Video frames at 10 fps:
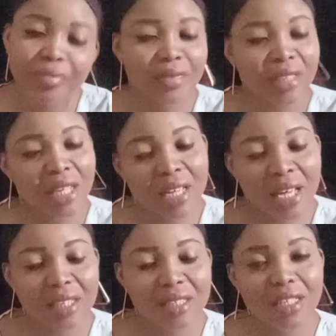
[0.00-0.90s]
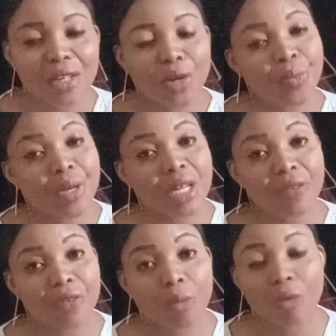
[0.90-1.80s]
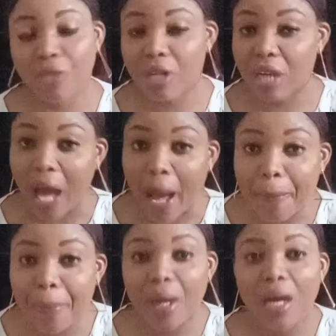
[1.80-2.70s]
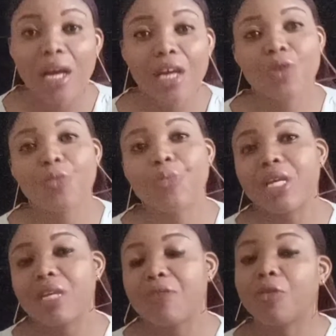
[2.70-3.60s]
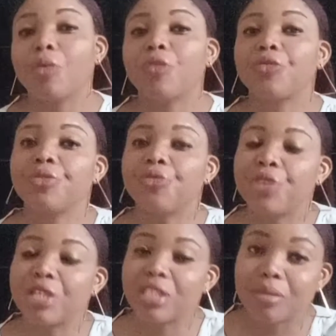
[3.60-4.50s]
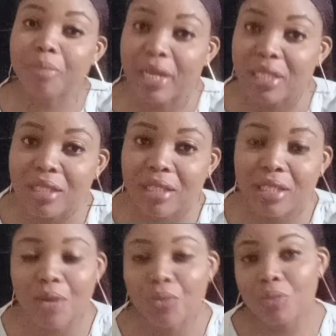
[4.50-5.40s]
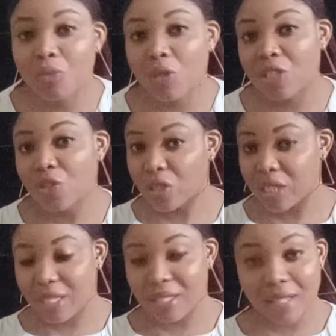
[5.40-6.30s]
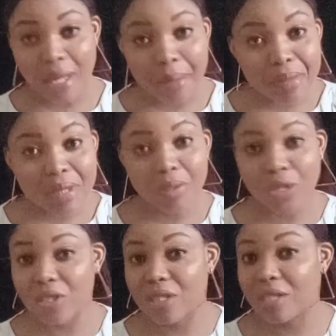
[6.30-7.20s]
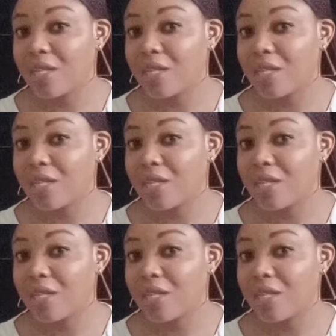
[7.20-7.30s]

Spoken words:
Yes, it could be in the form of an app, it could be in the form of a wristband that would monitor their steps, because